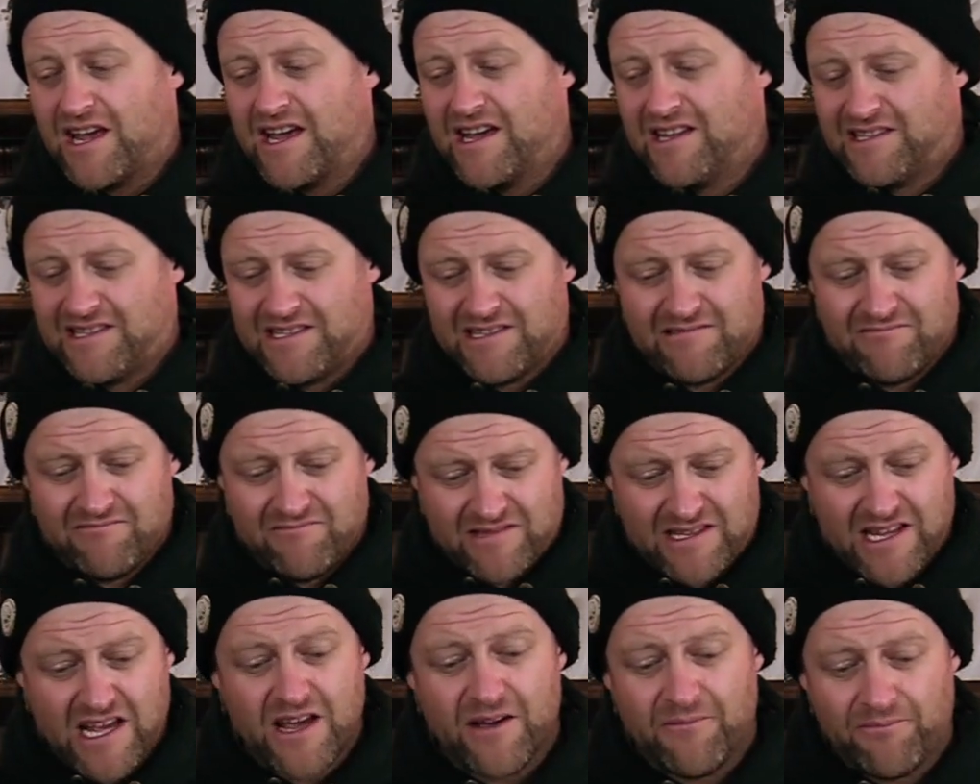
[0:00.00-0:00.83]
It's
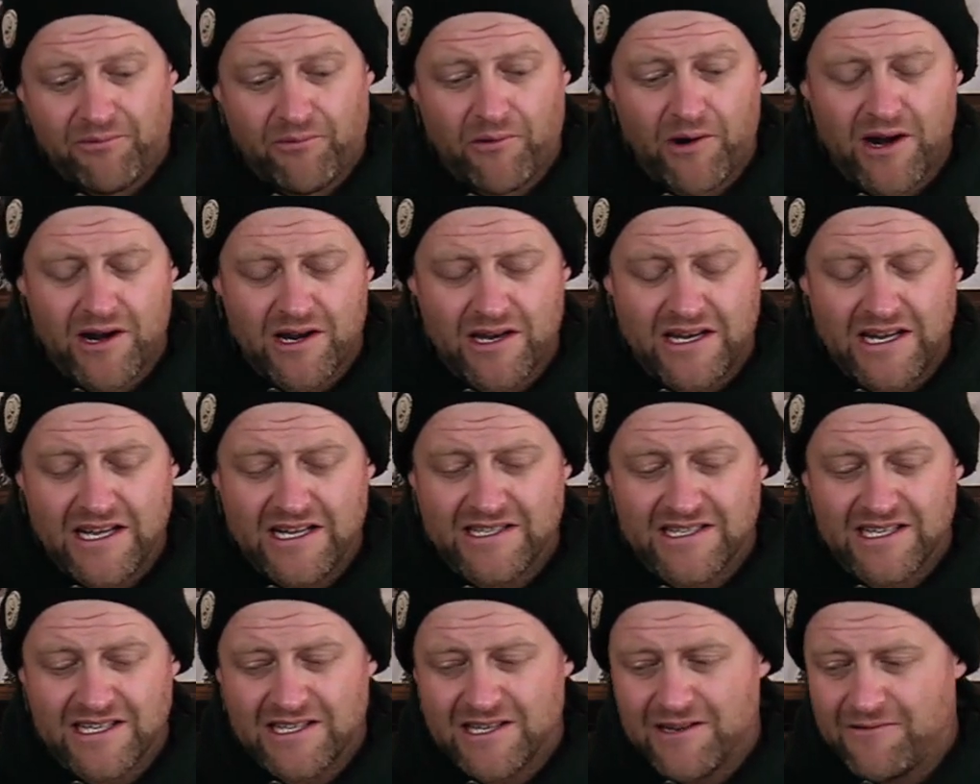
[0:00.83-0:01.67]
damp where it
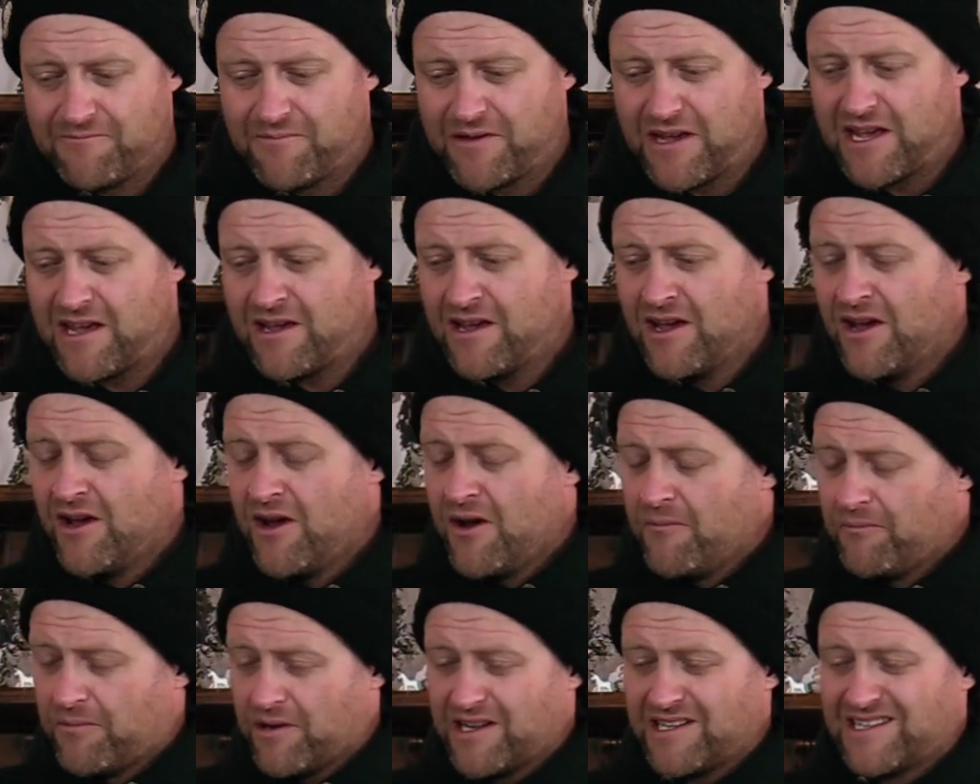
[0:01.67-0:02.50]
needs it to be,
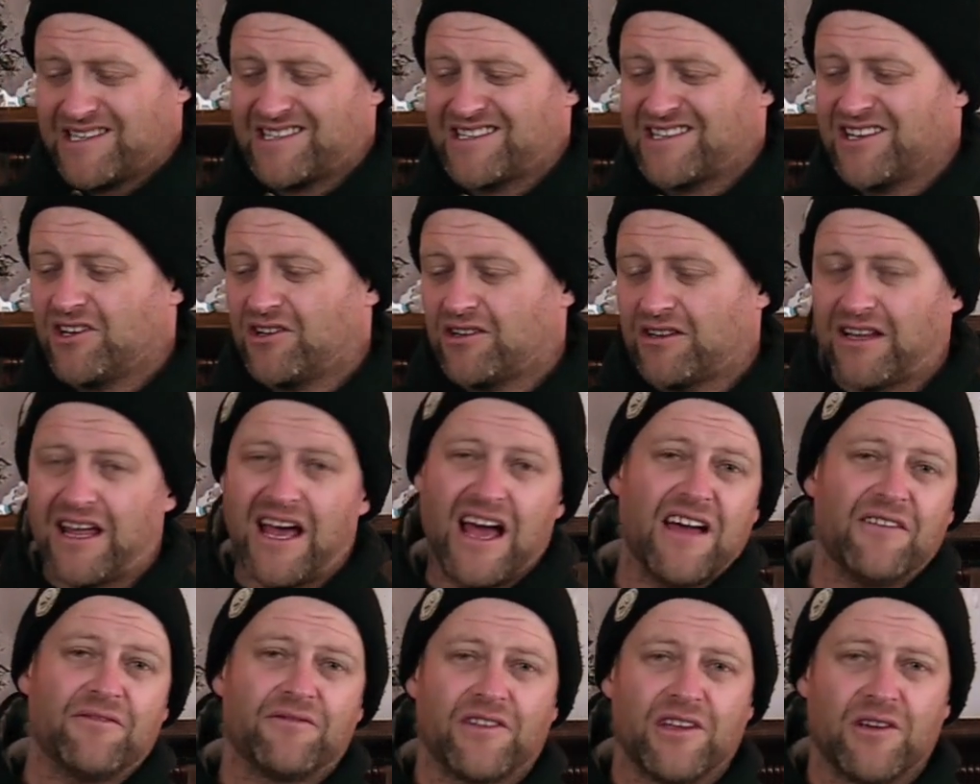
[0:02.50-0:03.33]
but it's still
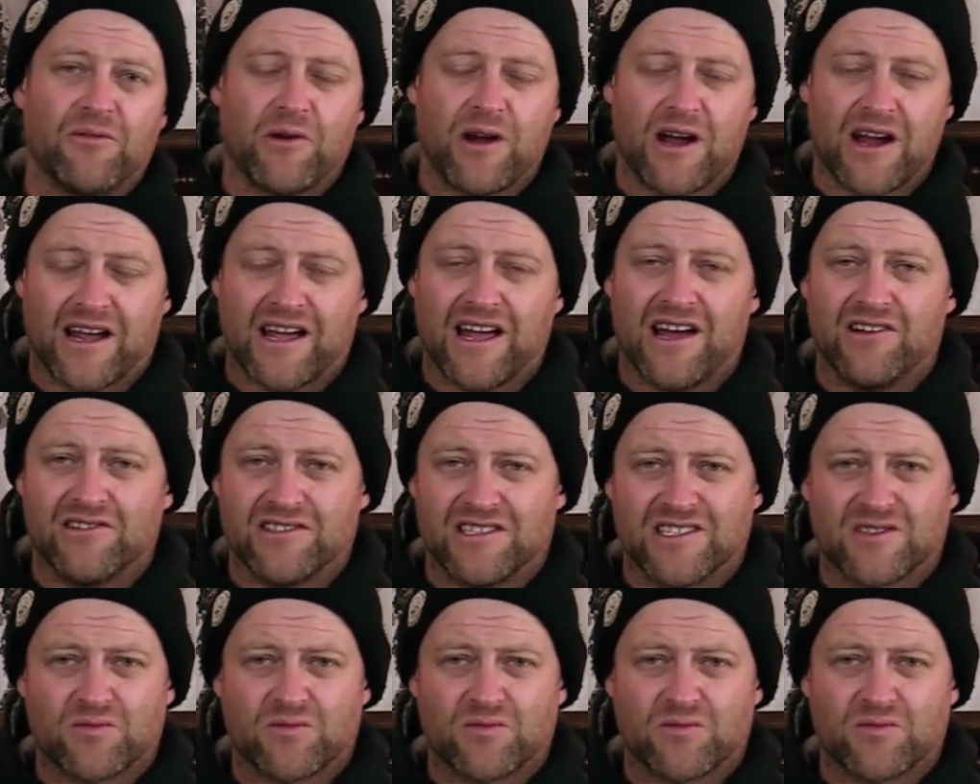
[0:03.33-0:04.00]
lively where it counts.